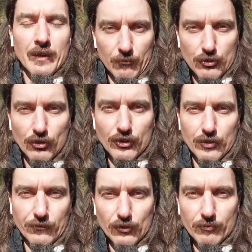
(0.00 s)
Majority
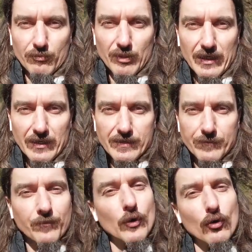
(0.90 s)
of human beings
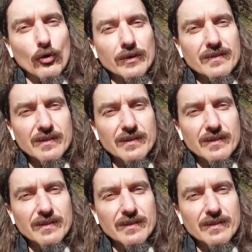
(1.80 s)
hold